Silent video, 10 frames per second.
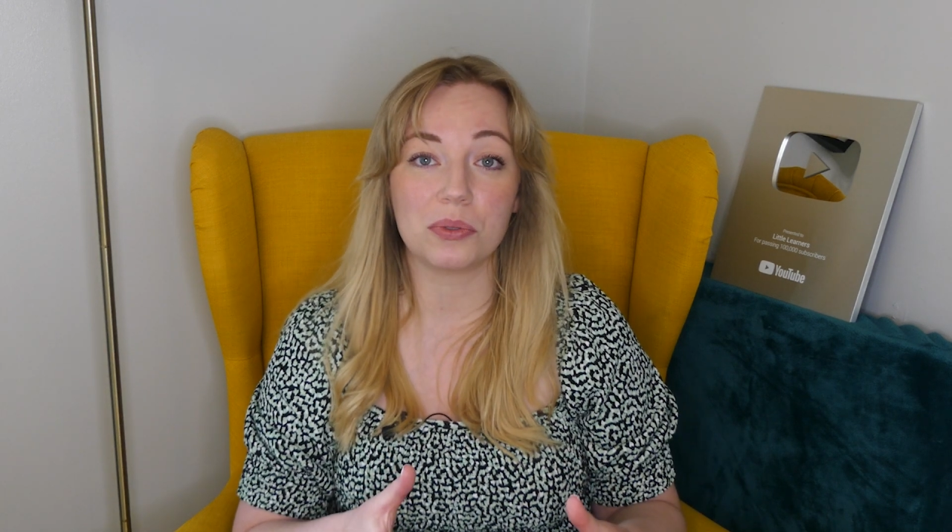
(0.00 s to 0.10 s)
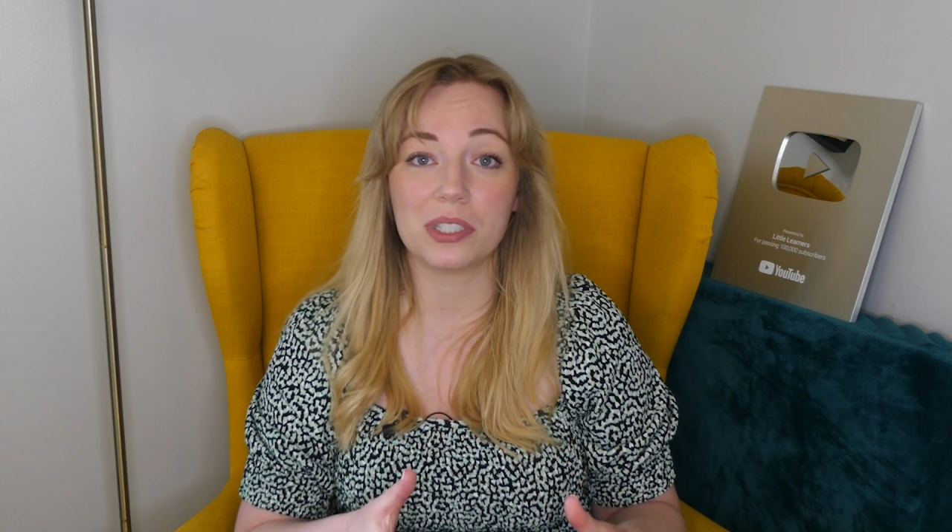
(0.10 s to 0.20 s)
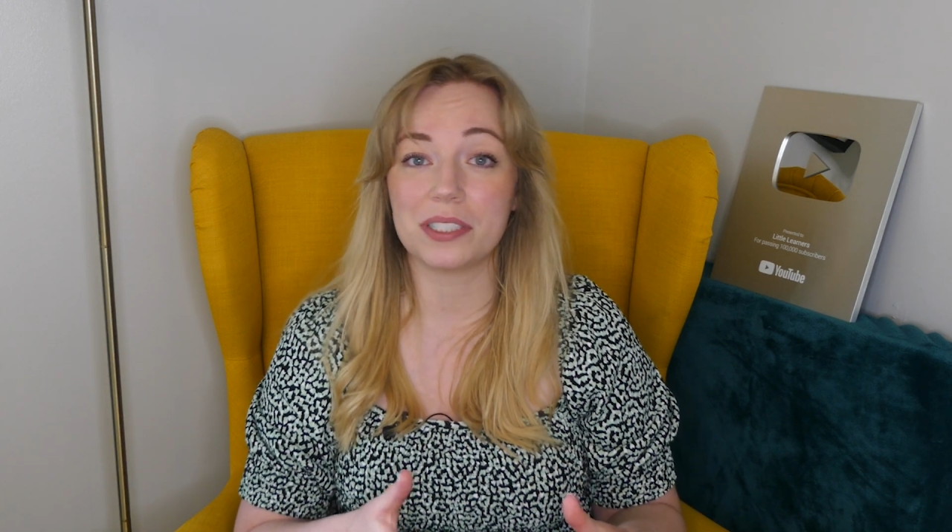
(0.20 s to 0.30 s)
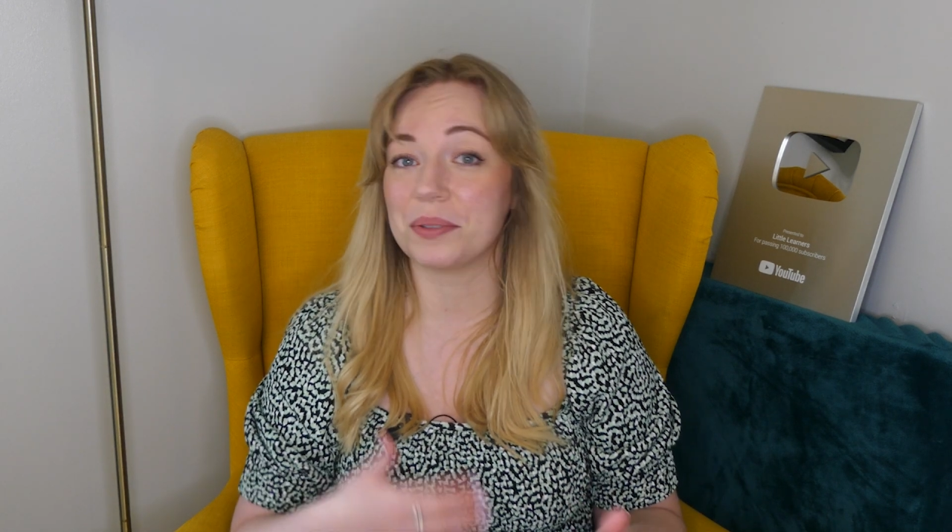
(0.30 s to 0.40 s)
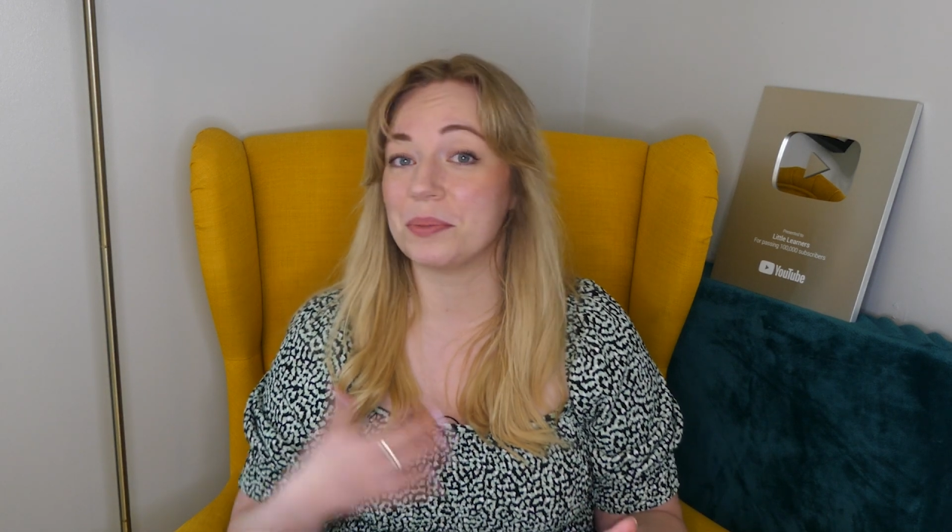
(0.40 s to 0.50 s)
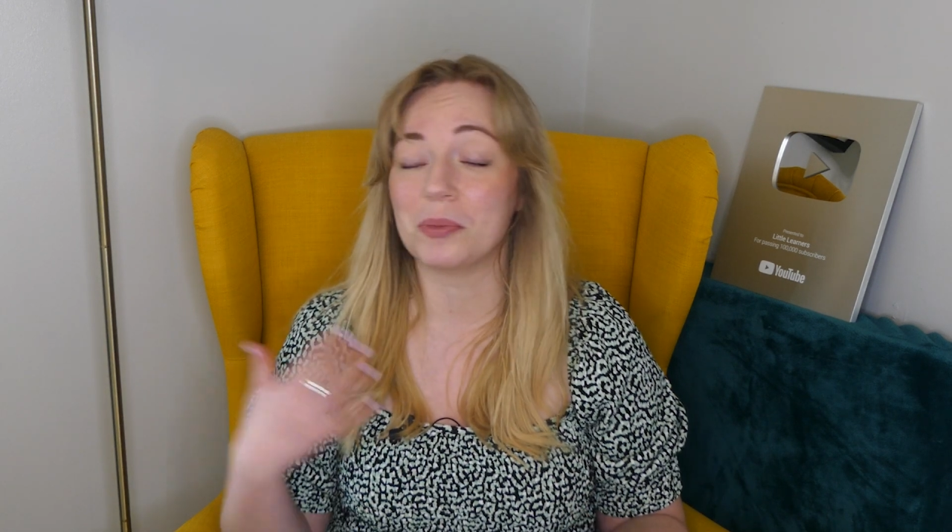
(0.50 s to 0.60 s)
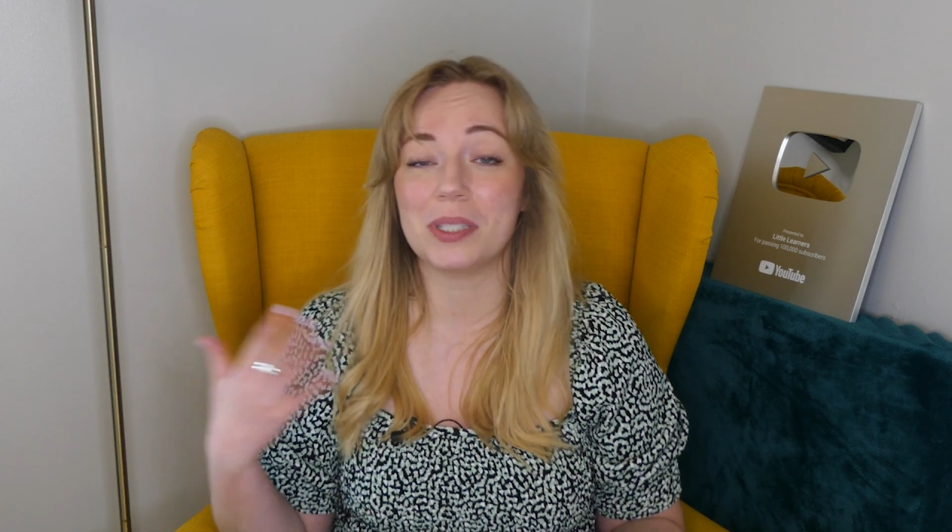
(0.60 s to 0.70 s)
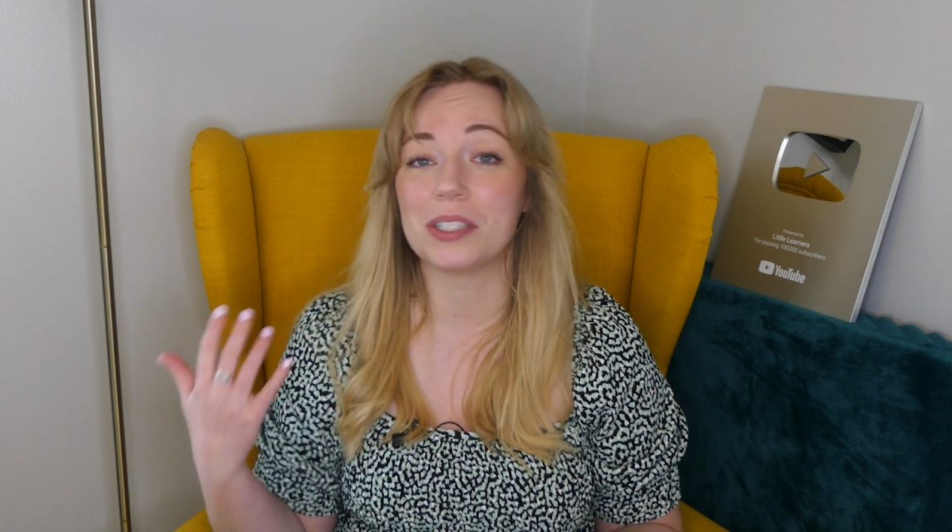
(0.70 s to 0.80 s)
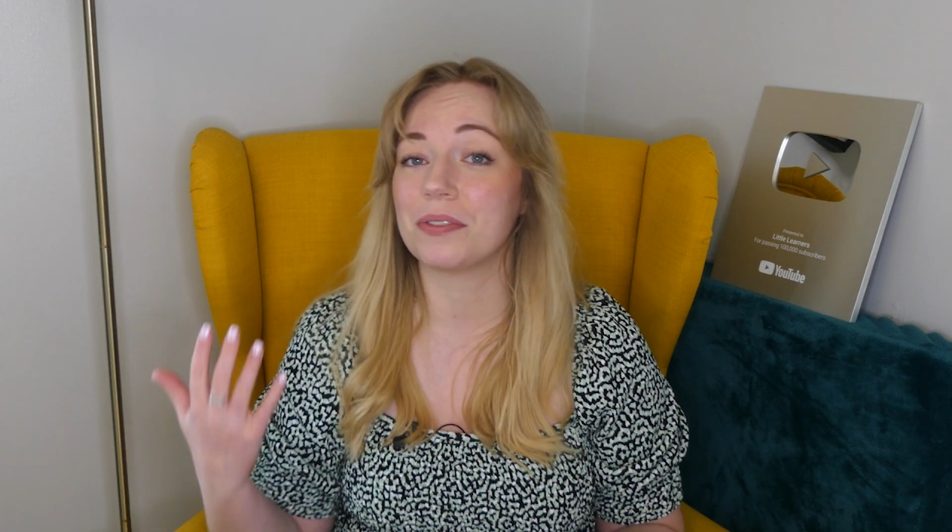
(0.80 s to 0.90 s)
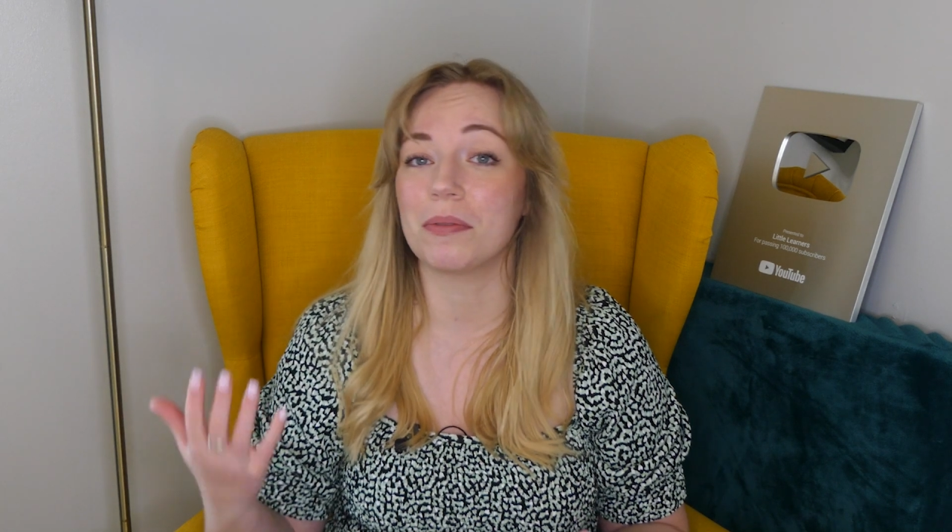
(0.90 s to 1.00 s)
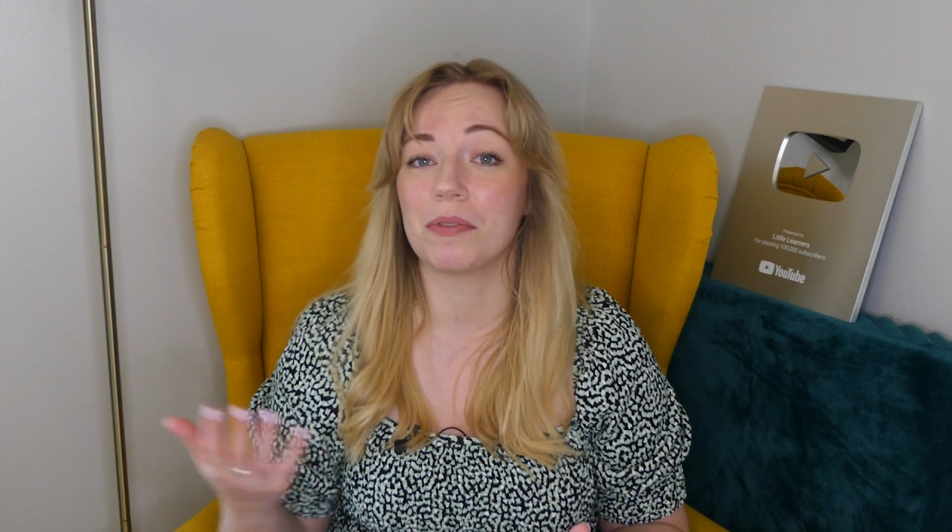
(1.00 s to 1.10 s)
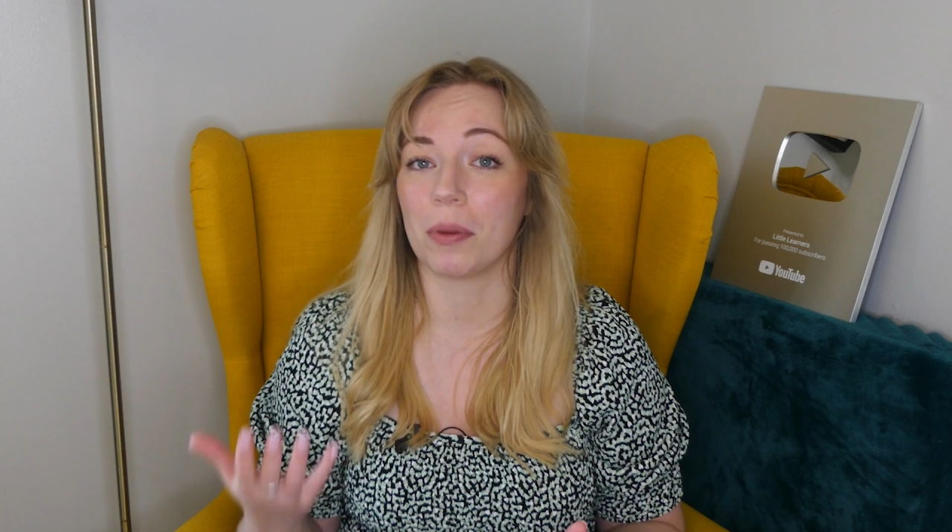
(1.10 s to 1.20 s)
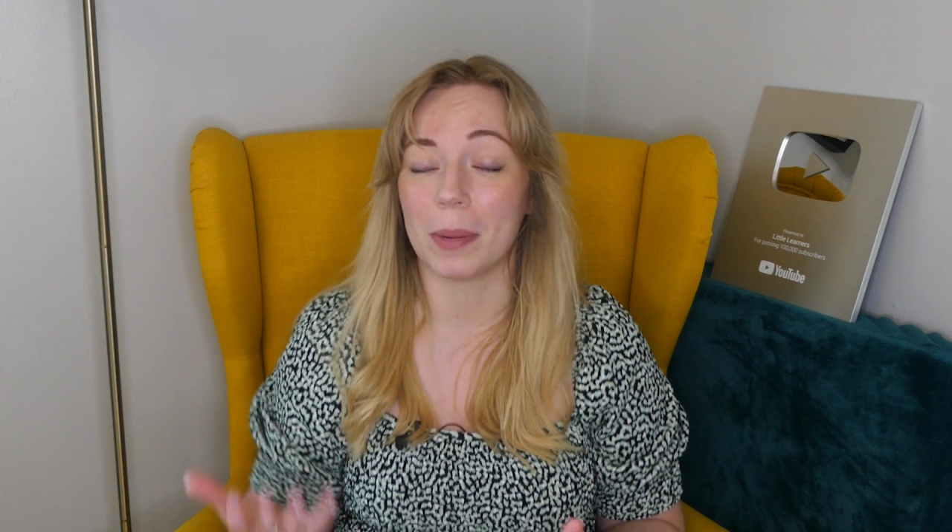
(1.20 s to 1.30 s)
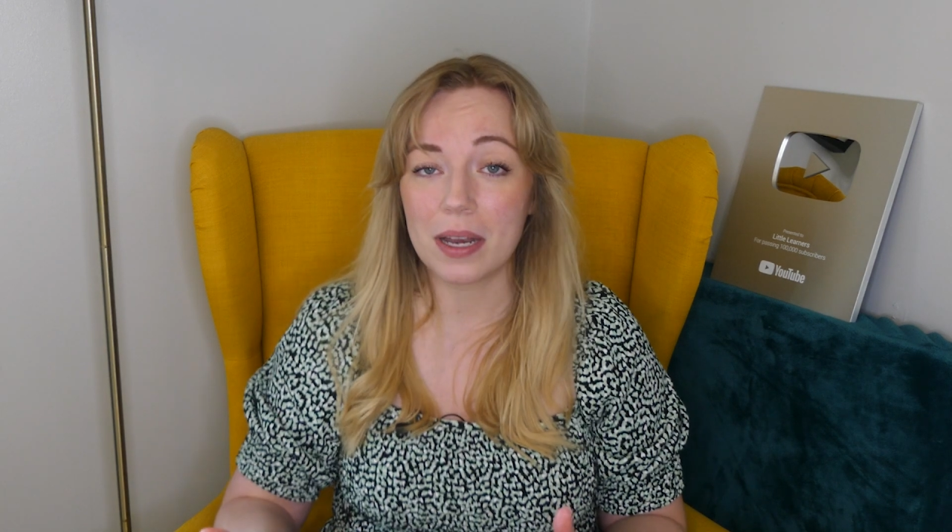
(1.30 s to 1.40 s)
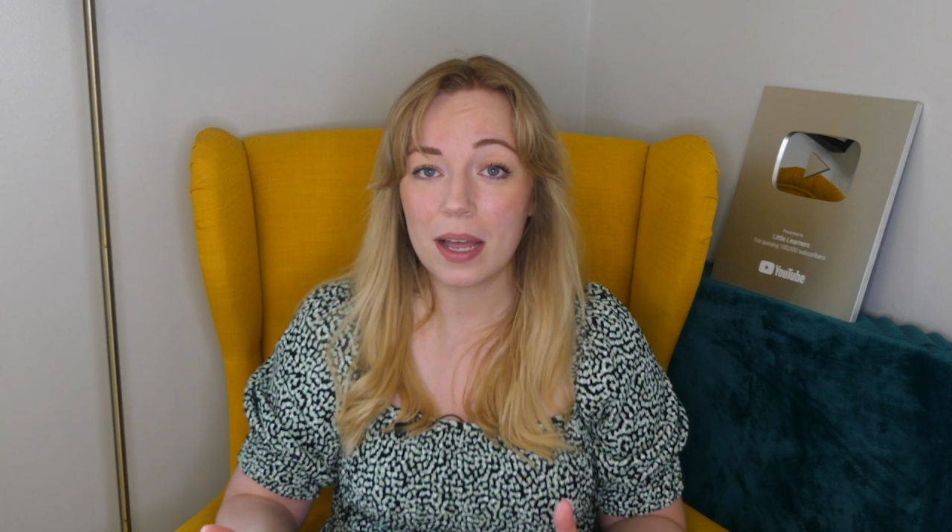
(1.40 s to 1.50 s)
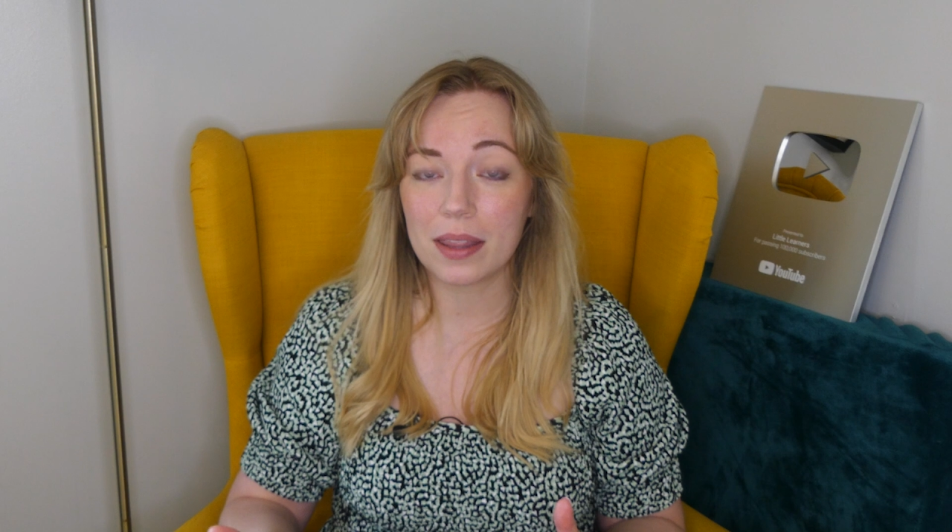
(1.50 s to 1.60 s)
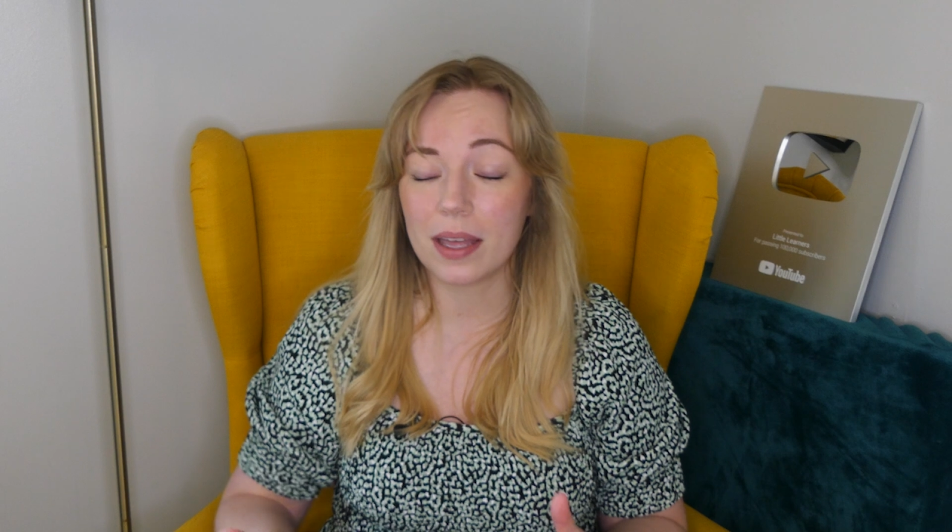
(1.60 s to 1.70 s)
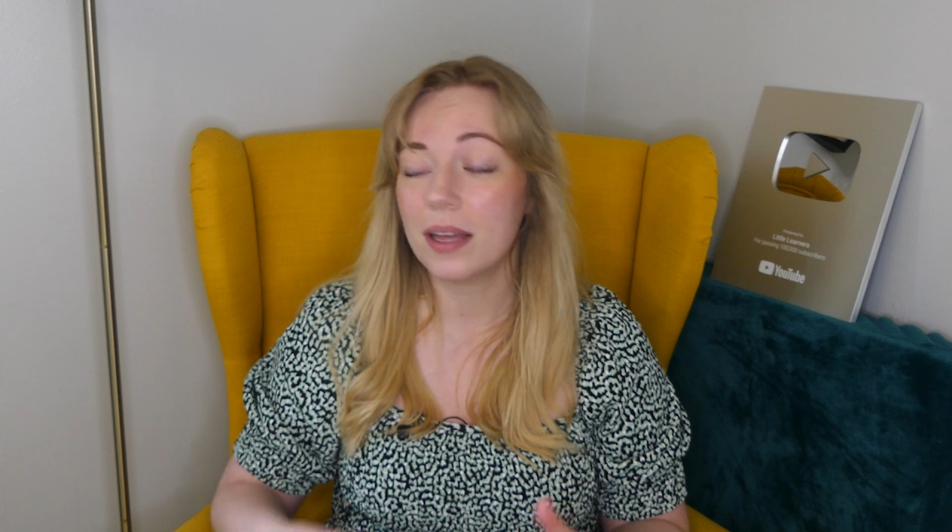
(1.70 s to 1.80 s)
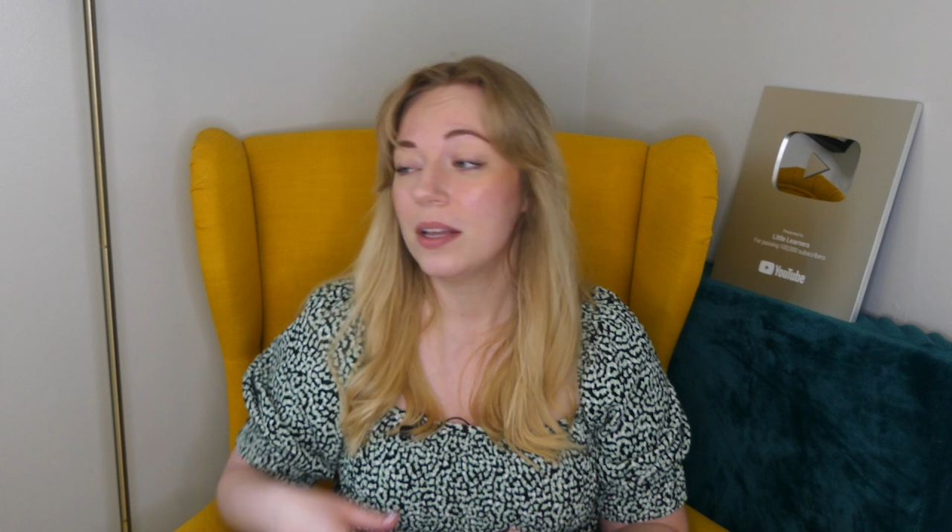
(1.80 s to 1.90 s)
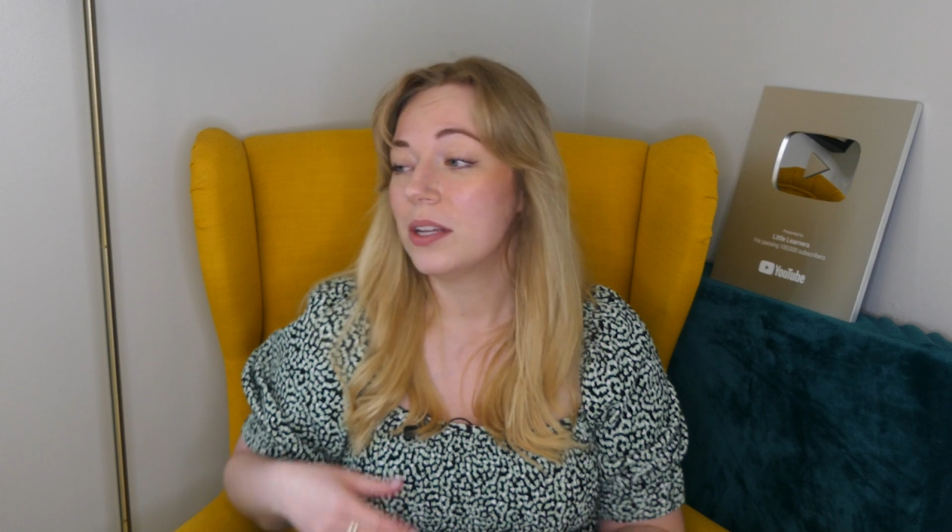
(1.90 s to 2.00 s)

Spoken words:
autism will be different from another,